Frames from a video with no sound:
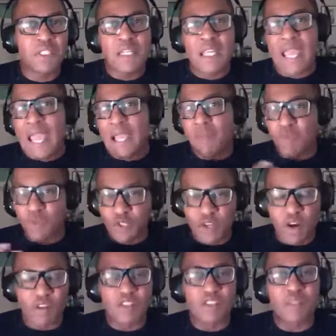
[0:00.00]
And we'll
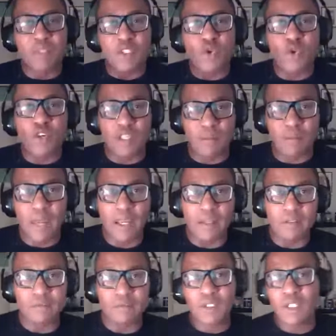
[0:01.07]
constantly be talking about,
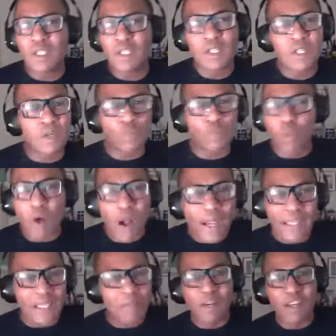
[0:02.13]
why
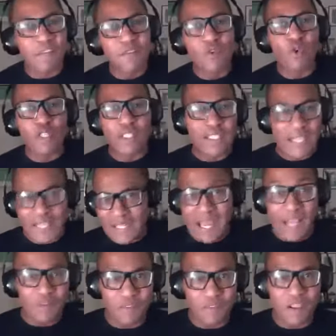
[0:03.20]
am I falling in and out
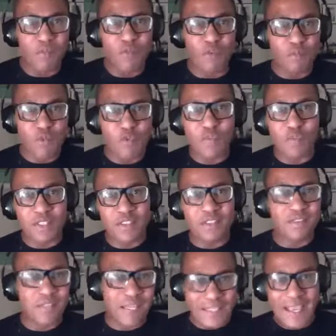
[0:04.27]
of love with movement
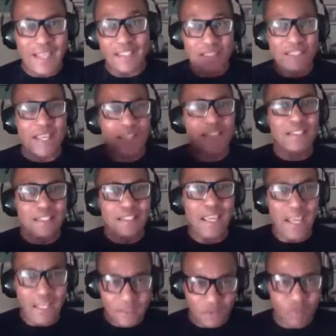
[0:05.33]
again and again and
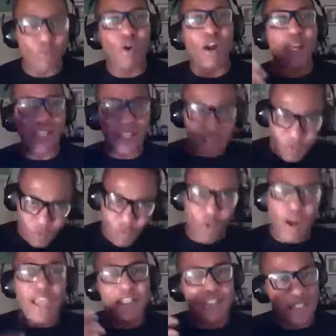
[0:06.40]
again? Why
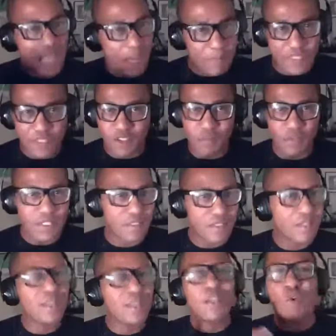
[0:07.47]
is this happening to me?
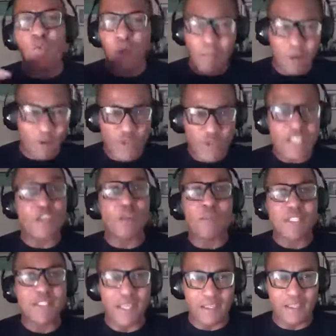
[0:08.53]
Why am I
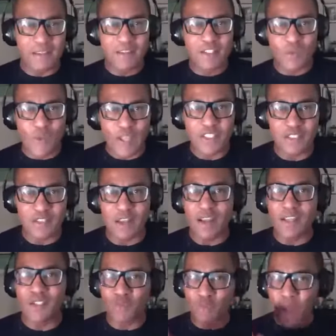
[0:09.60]
recommitting to exercise?
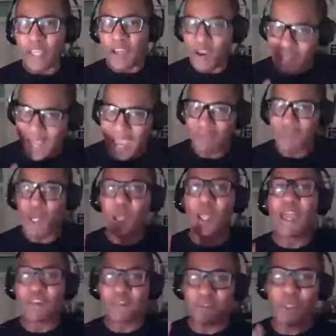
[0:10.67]
Why can't I have a
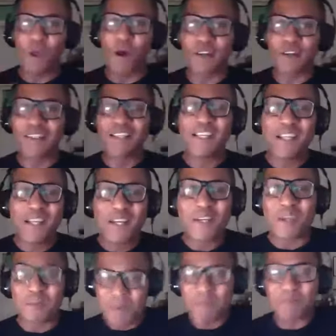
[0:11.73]
lifelong
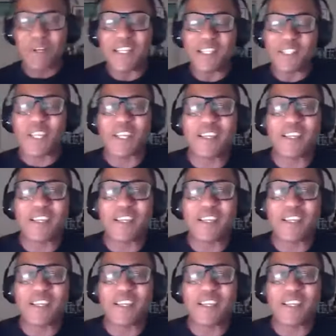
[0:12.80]
commitment